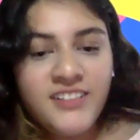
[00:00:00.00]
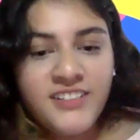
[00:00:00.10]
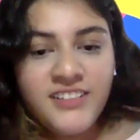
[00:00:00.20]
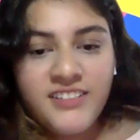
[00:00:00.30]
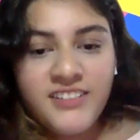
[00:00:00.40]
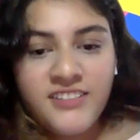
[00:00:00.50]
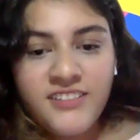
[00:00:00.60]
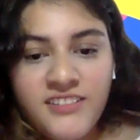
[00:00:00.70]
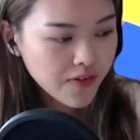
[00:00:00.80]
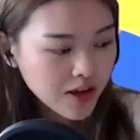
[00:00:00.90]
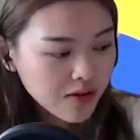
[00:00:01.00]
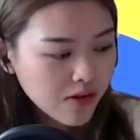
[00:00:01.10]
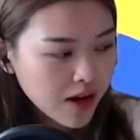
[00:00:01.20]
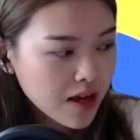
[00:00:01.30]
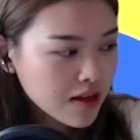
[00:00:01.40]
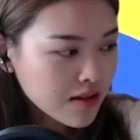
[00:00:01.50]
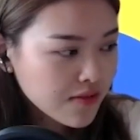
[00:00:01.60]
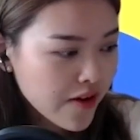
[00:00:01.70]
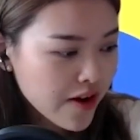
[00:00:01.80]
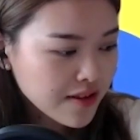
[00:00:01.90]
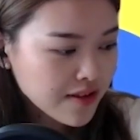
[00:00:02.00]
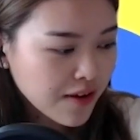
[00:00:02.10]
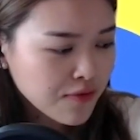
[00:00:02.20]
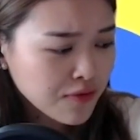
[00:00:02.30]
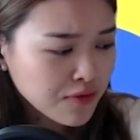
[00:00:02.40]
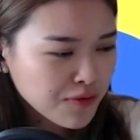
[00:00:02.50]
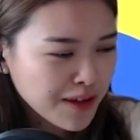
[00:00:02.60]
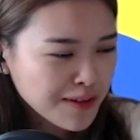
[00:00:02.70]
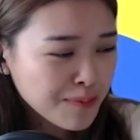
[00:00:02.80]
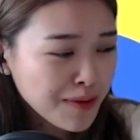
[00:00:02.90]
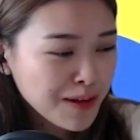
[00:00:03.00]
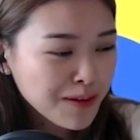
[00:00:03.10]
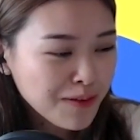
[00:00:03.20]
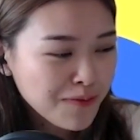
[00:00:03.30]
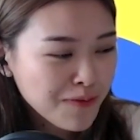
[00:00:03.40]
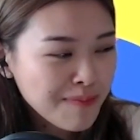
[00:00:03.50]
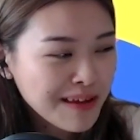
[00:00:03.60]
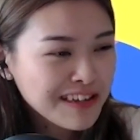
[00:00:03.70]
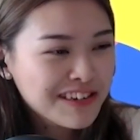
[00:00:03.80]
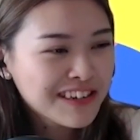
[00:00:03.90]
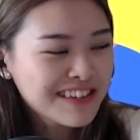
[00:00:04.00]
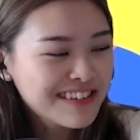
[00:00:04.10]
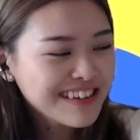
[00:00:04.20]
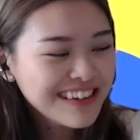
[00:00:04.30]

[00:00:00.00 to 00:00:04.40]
Well, that's very good. That's very insightful to explain the different majors.